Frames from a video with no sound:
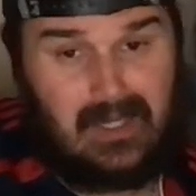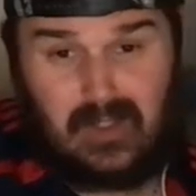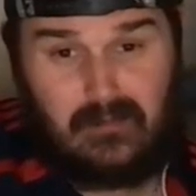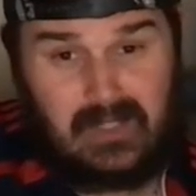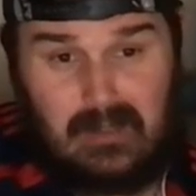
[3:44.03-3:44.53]
I
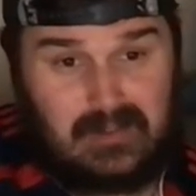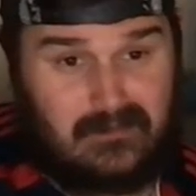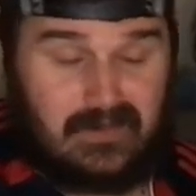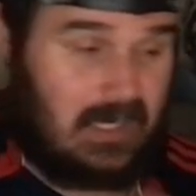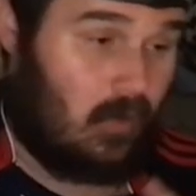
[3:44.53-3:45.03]
don't think that was a
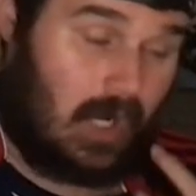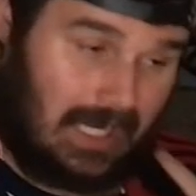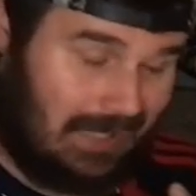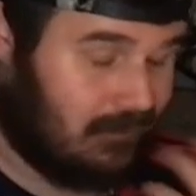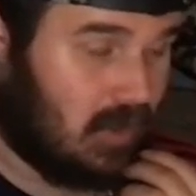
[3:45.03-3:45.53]
foul. I
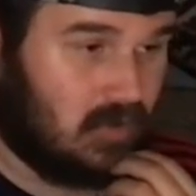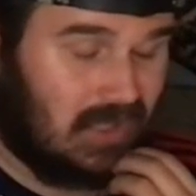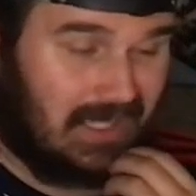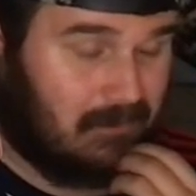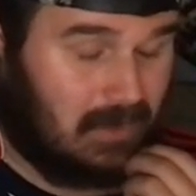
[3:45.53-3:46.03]
have to go
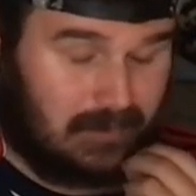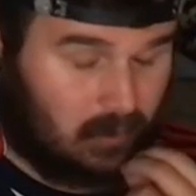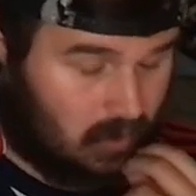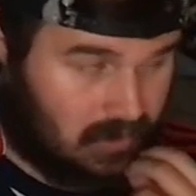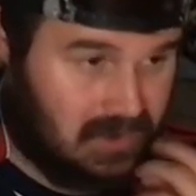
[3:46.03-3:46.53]
check it. Maybe
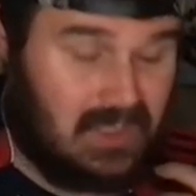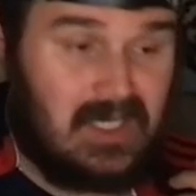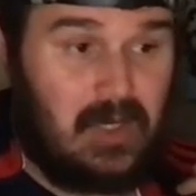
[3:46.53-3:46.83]
it was.